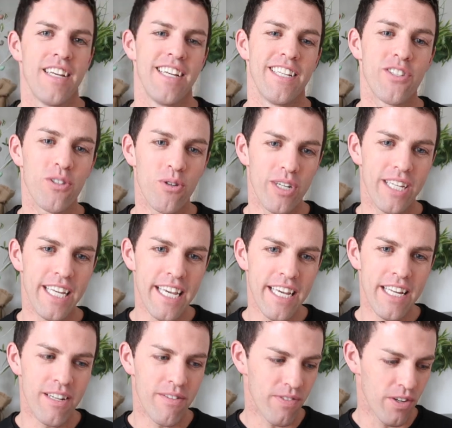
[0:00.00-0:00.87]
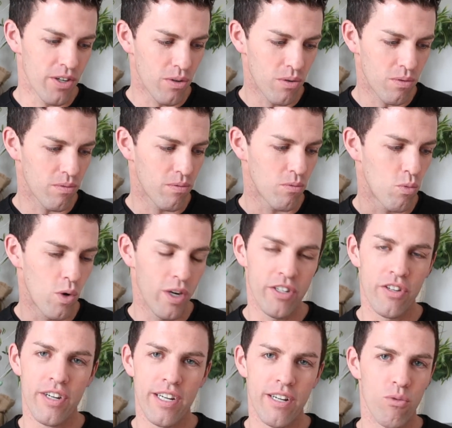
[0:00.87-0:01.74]
And so again, if you're
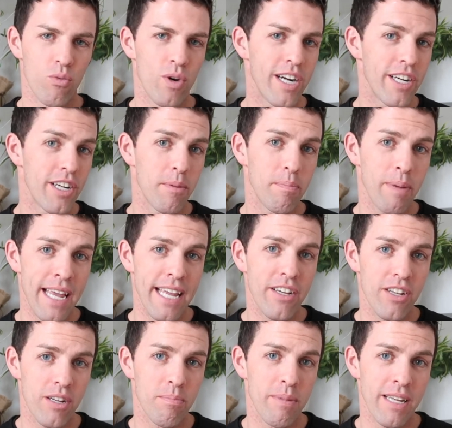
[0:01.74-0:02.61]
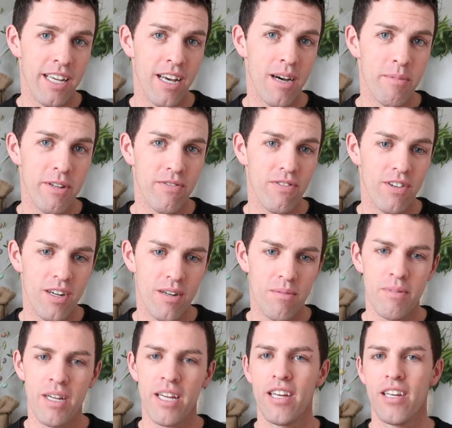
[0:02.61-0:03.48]
wondering where your pain could be coming
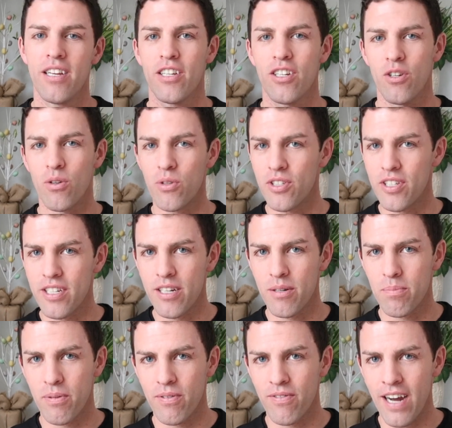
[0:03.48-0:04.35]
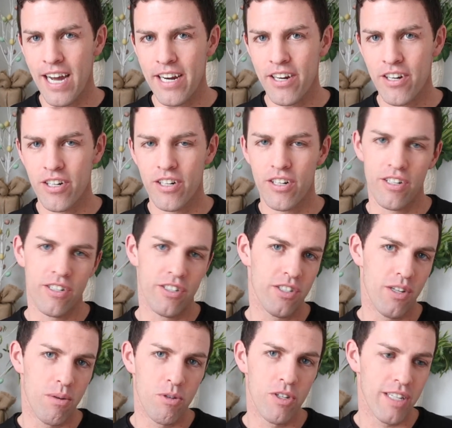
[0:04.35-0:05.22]
from, go see your provider or
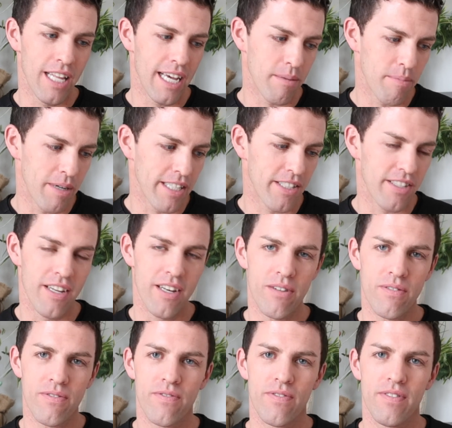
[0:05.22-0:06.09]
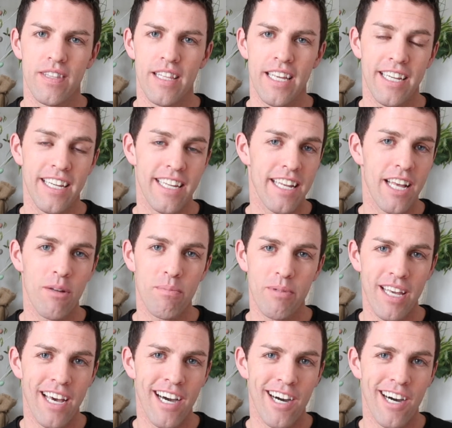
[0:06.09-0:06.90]
someone like myself that can help you